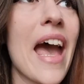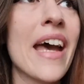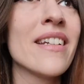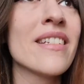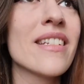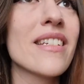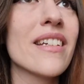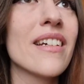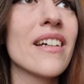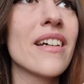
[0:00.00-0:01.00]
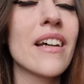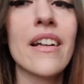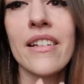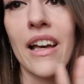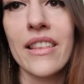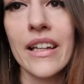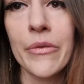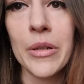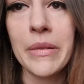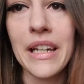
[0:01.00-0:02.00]
and nothing
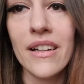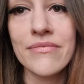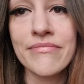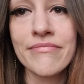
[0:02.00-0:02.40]
will be done.